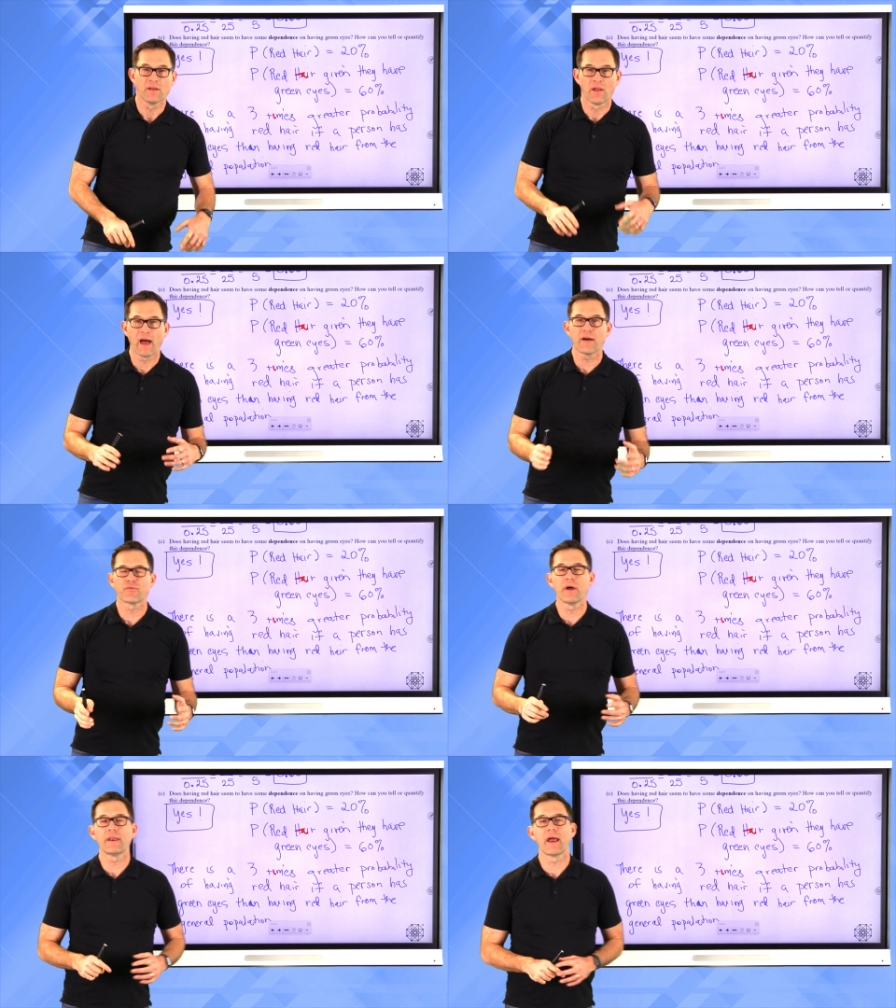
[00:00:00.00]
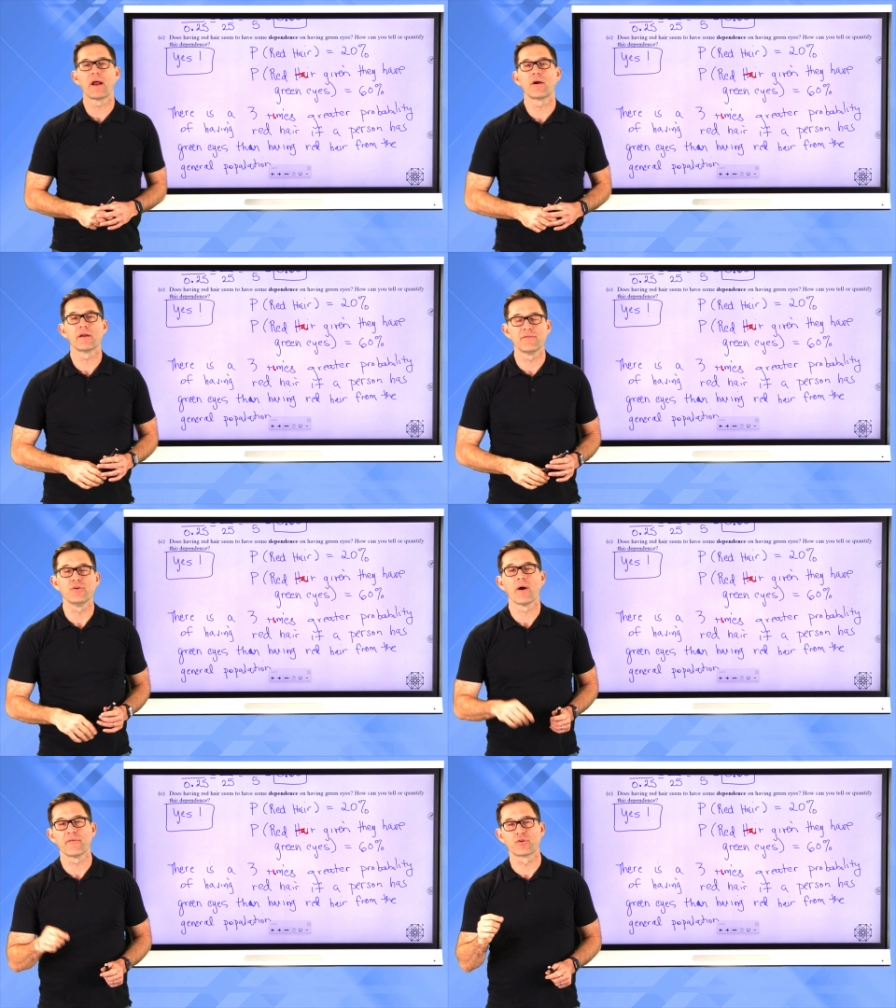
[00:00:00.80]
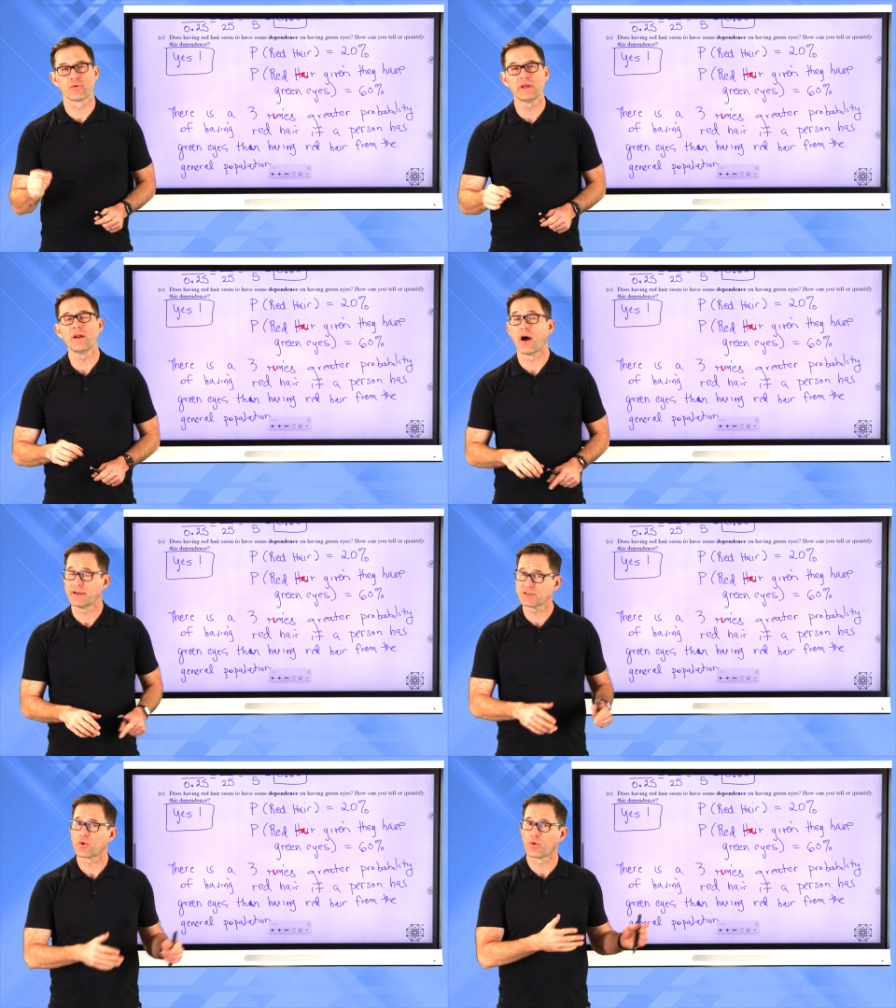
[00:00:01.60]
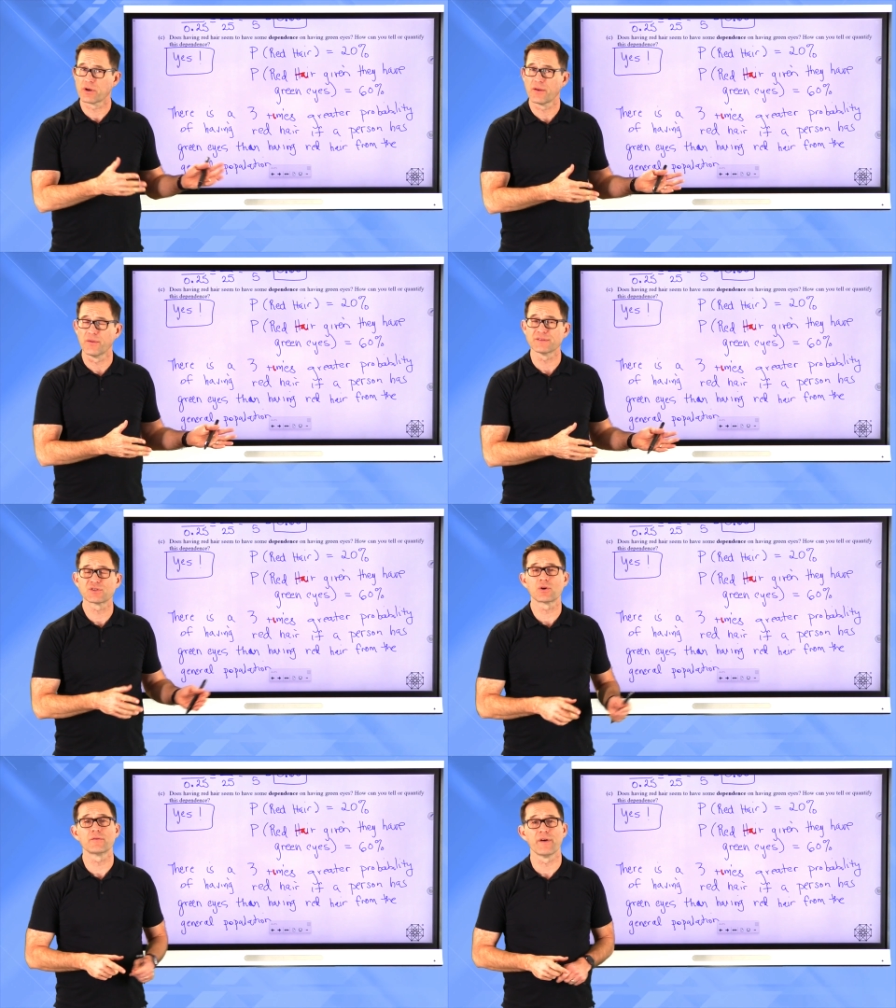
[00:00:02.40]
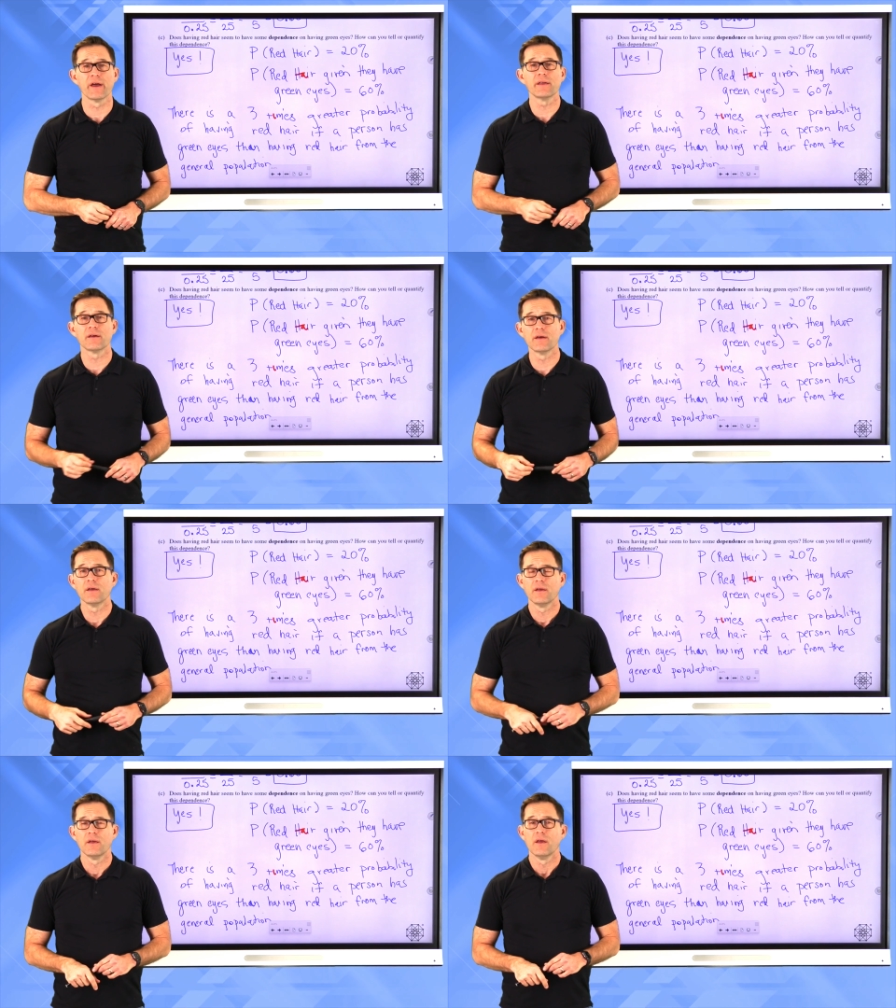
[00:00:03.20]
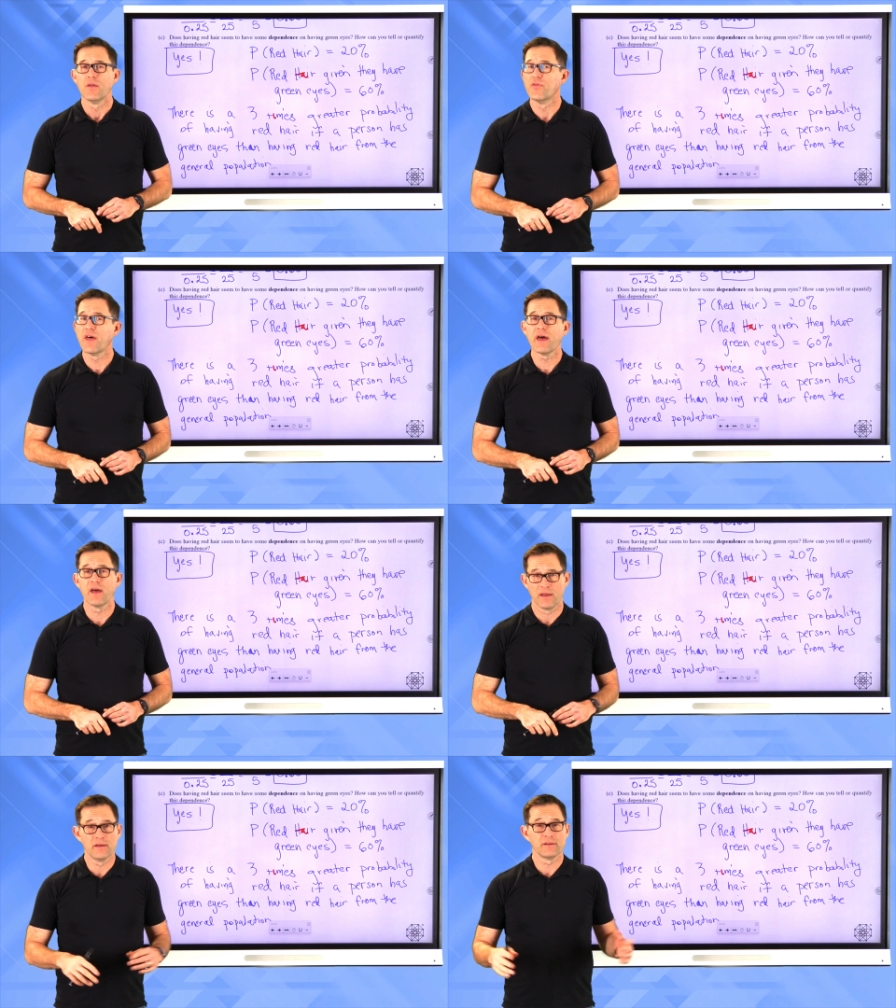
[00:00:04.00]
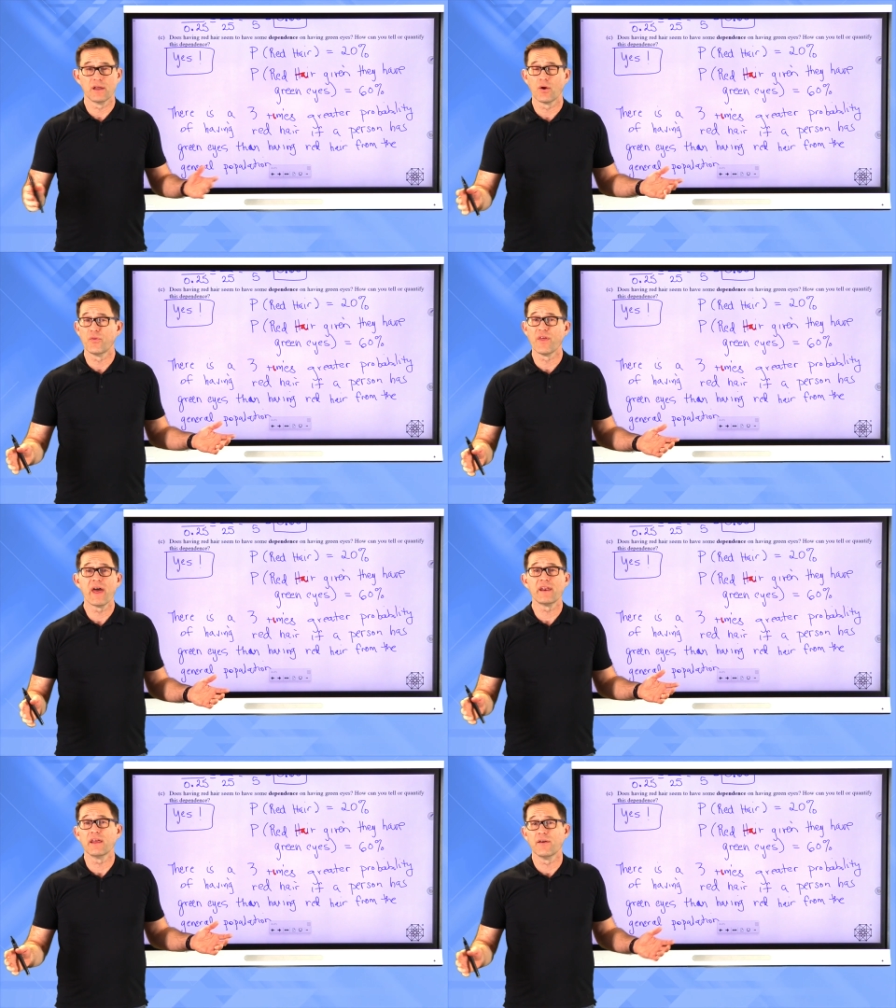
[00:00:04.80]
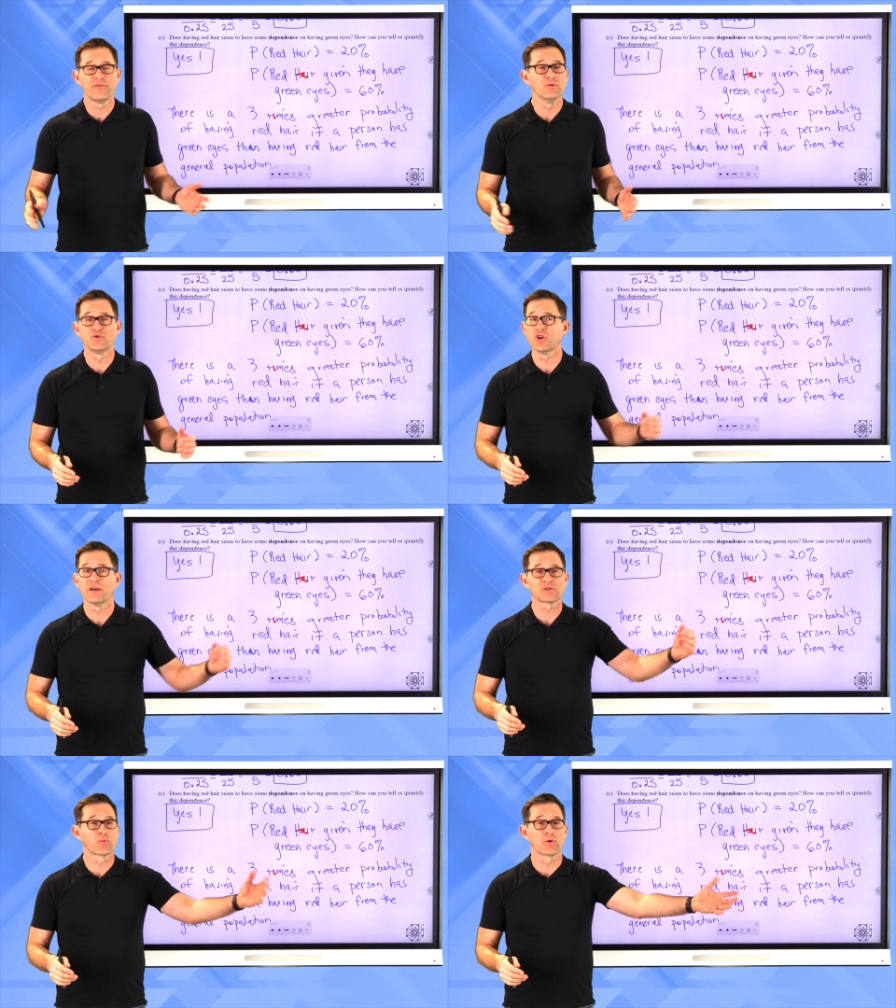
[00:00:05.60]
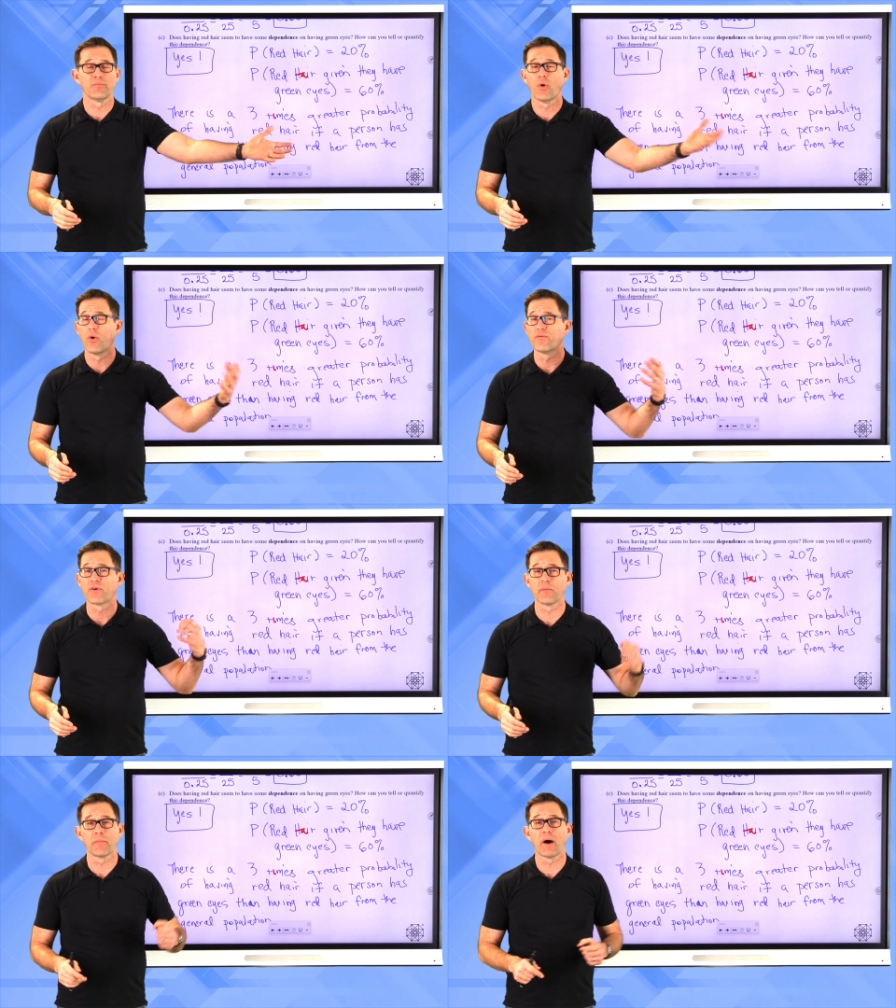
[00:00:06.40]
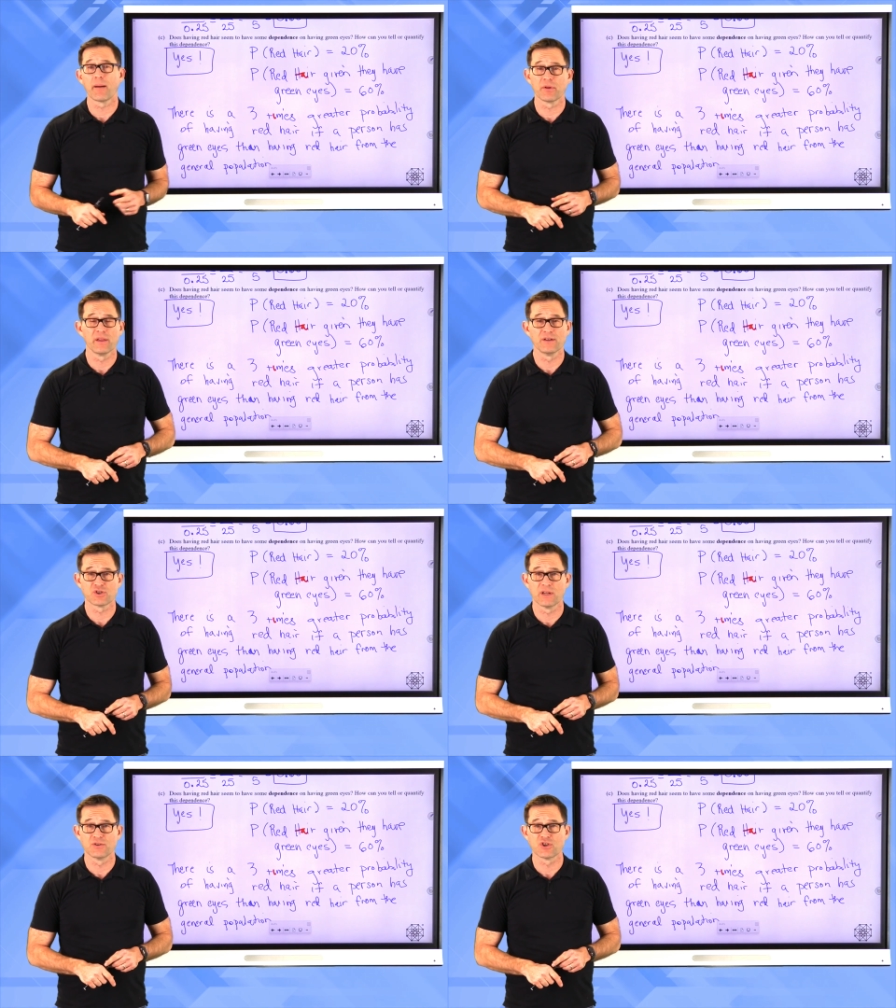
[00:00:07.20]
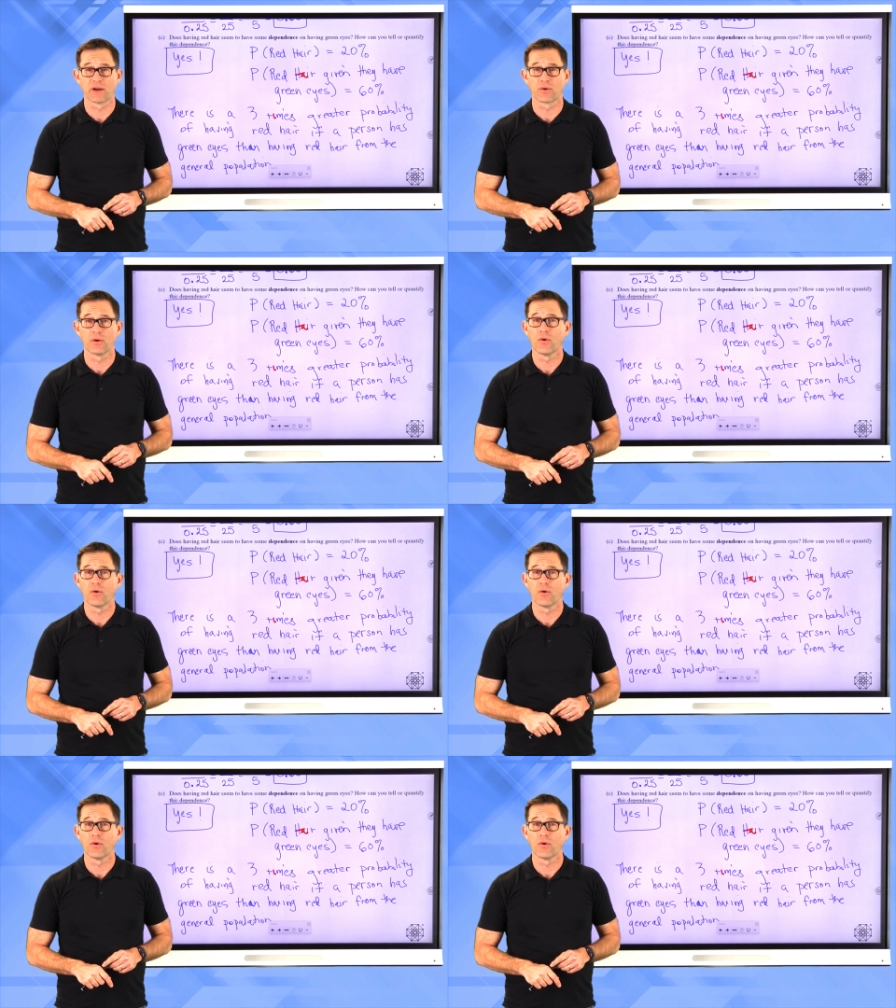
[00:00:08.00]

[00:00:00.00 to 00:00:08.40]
you'll have red hair if you have green eyes, according to this survey, than, you know, than if you just were pulled from the population in general.